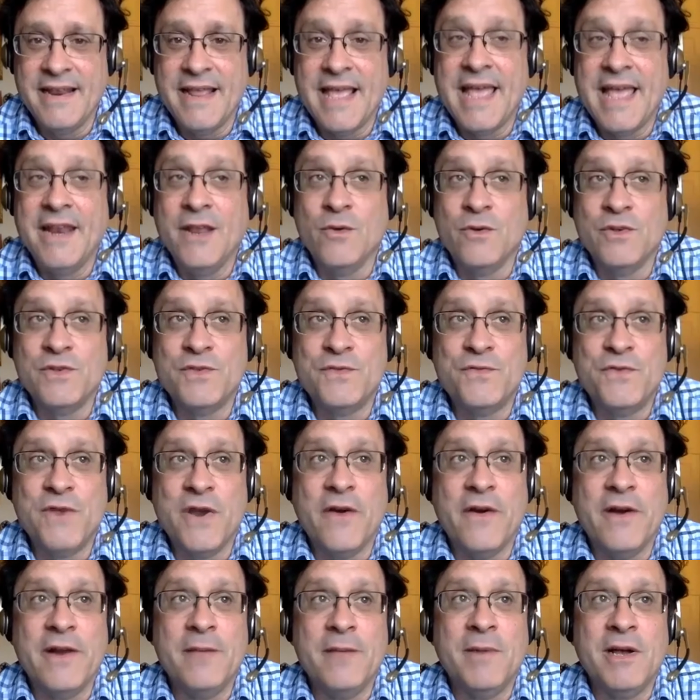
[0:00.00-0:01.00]
and it was
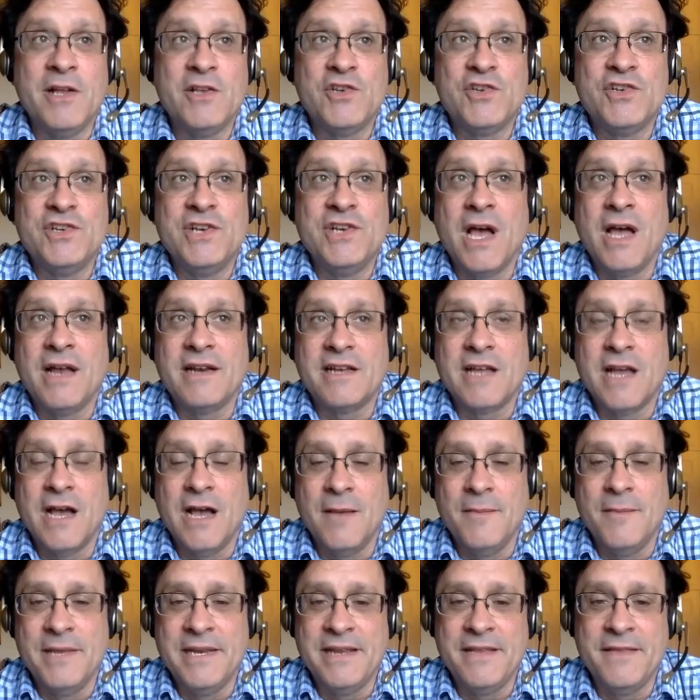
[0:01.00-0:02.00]
very much not
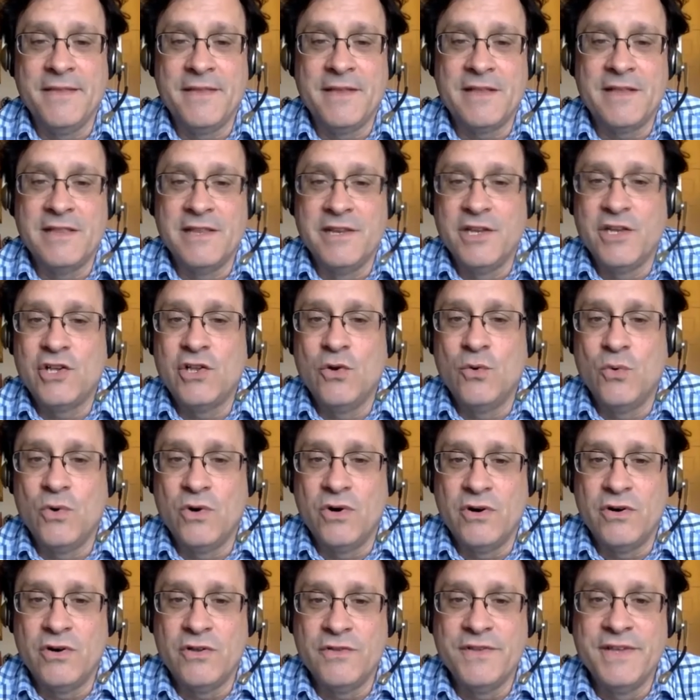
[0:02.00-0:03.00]
common in the clinical
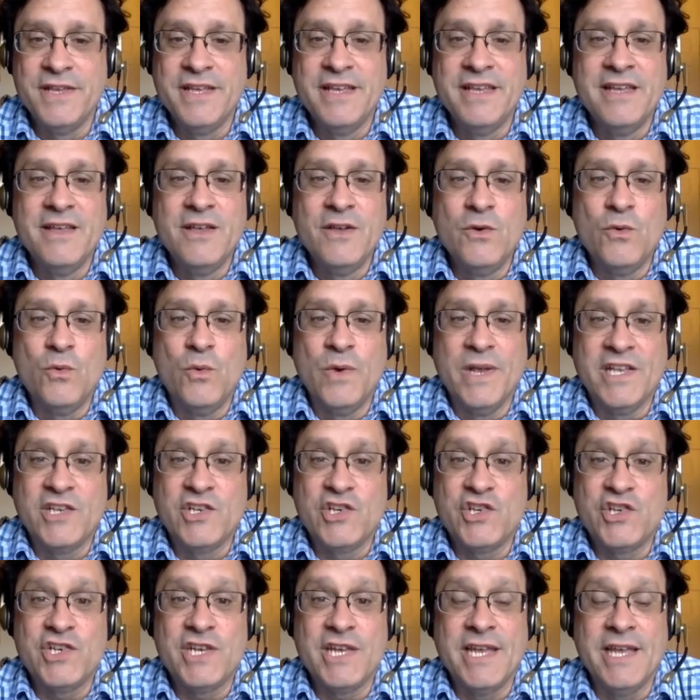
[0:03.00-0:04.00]
world,
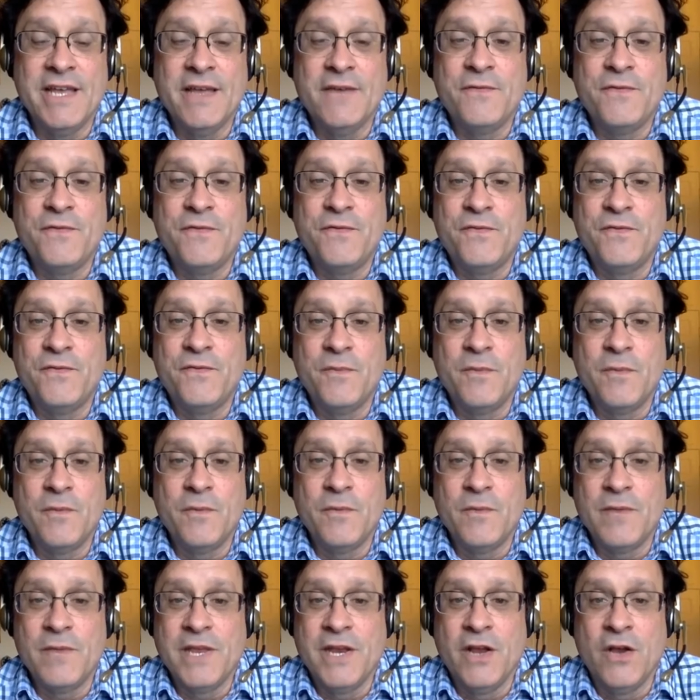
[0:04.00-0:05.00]
which if
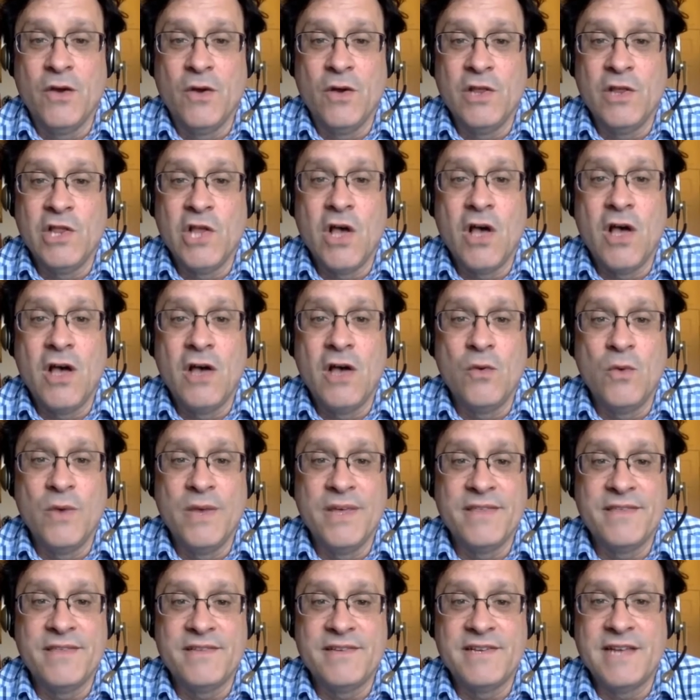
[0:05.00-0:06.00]
you know, along
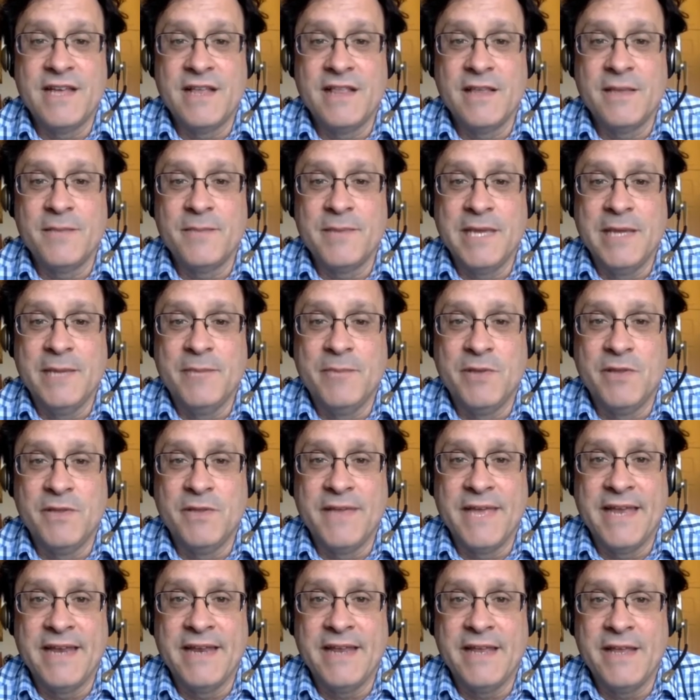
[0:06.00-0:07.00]
with telling people
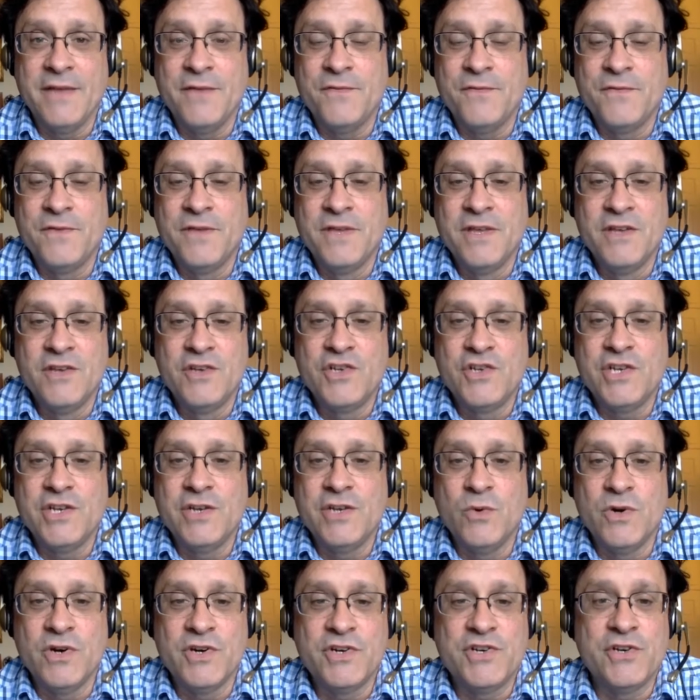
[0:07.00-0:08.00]
that if she
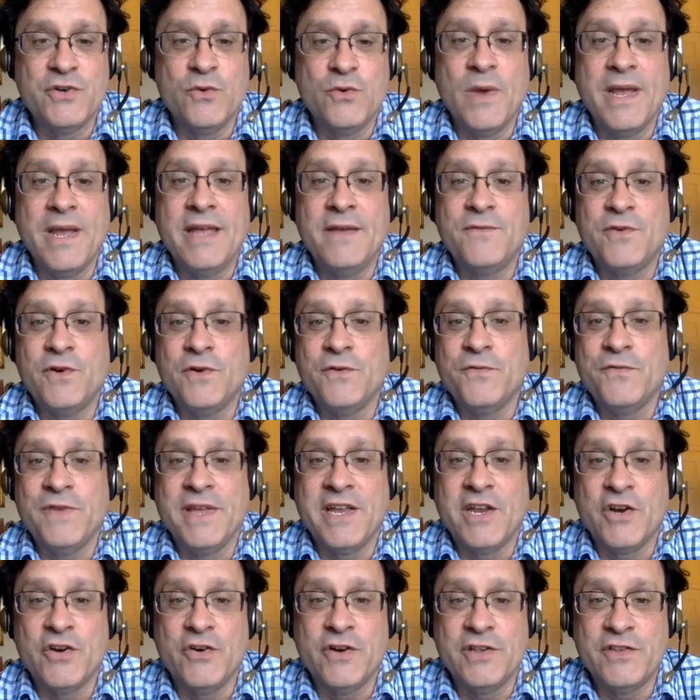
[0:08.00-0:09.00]
were to wave her
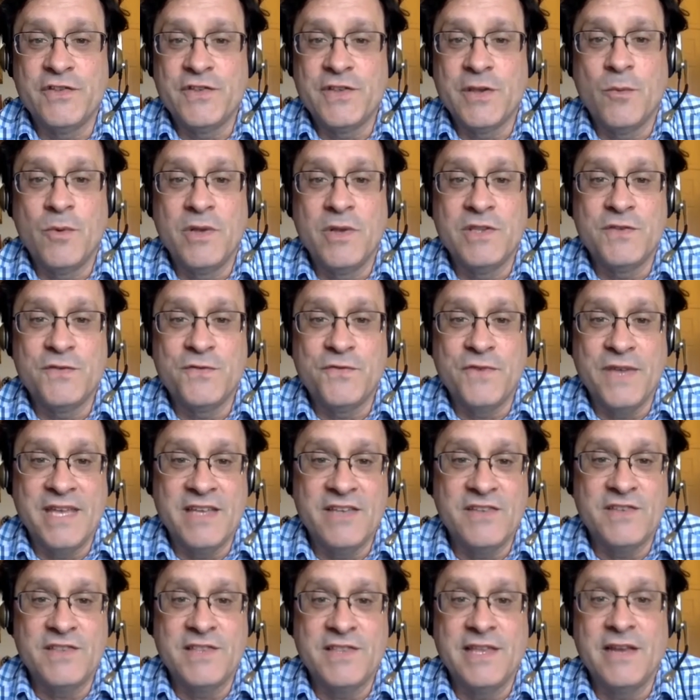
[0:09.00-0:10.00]
finger in someone's
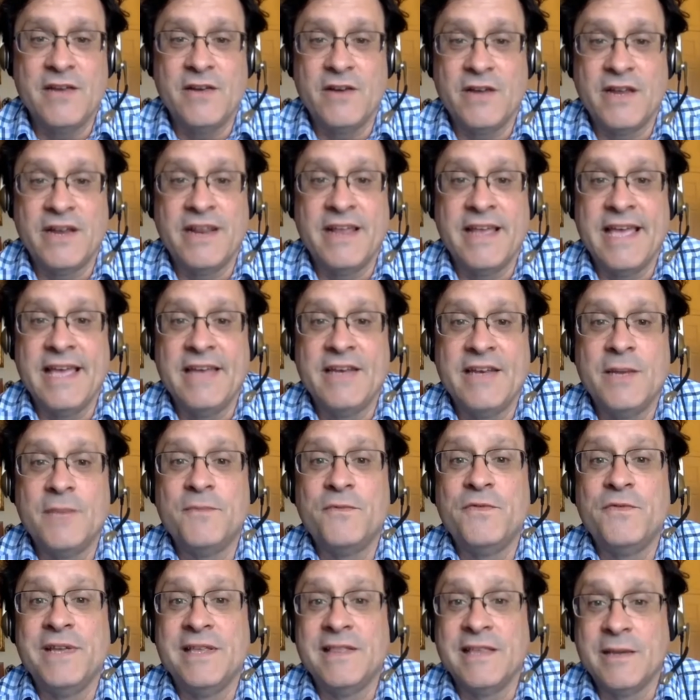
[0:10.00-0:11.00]
face, they are going to end up
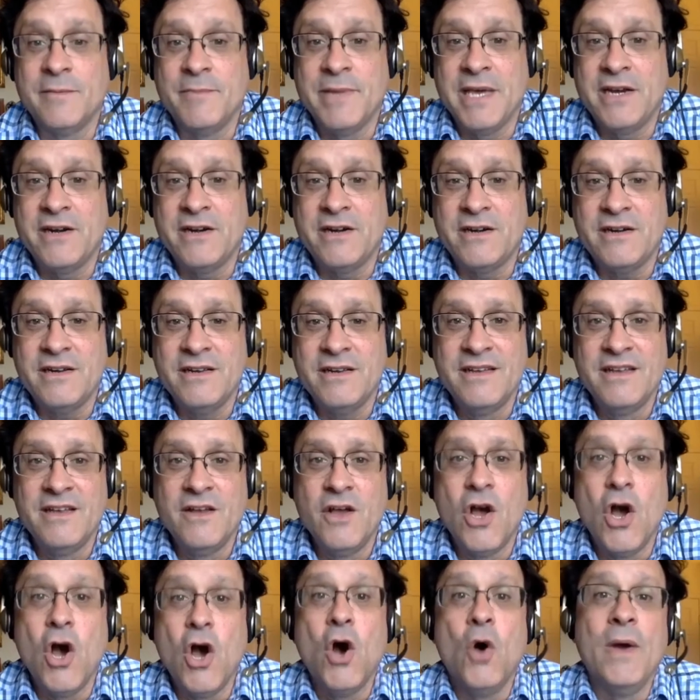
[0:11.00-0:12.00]
feeling better.
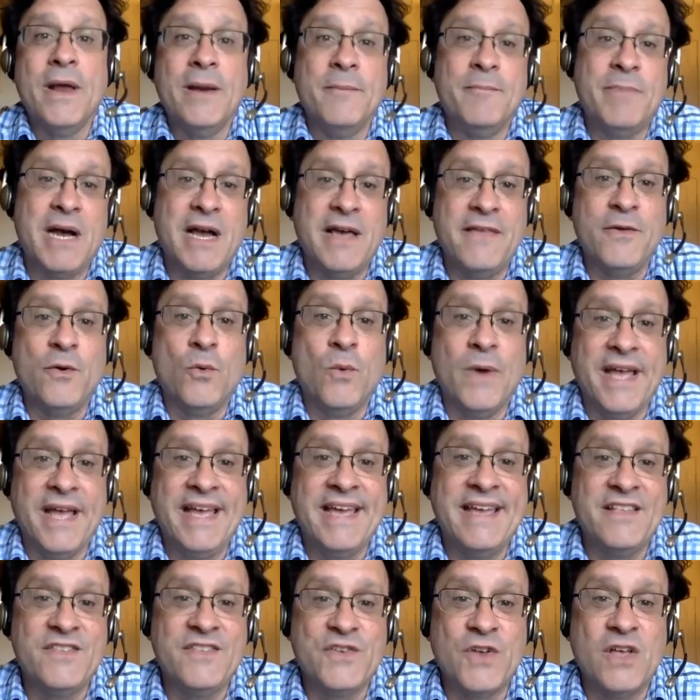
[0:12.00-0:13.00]
Oh, and by the
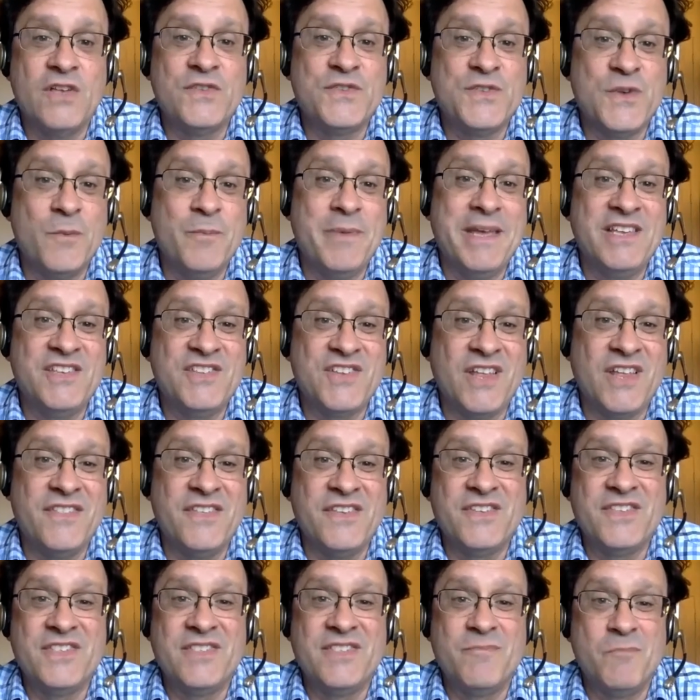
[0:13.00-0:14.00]
way, it's also based on
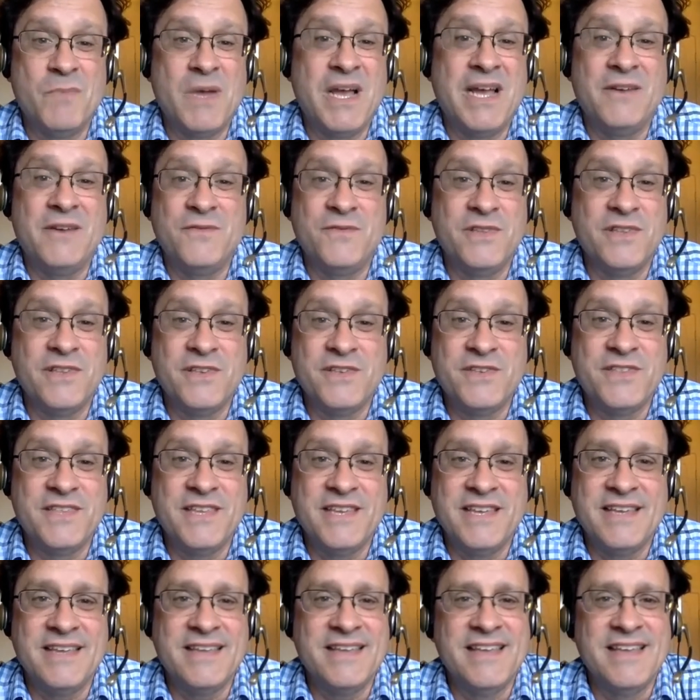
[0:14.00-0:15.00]
this mindfulness
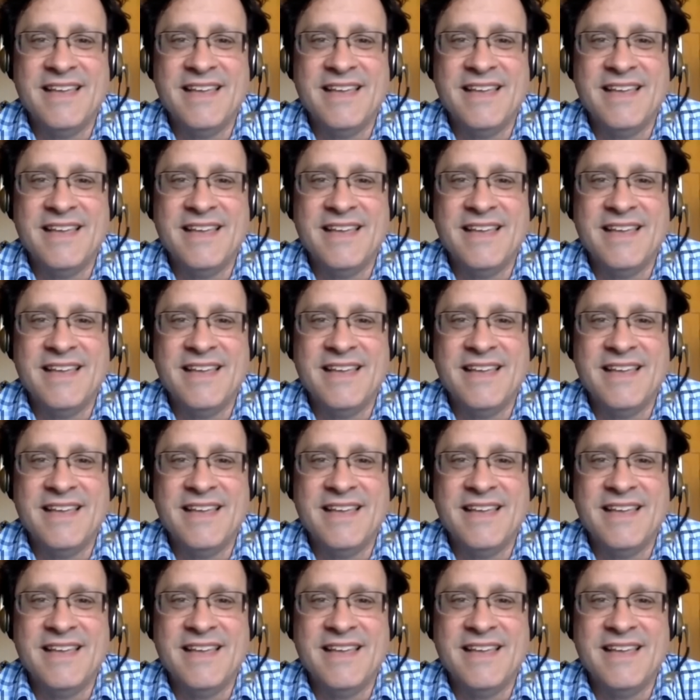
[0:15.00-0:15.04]
thing.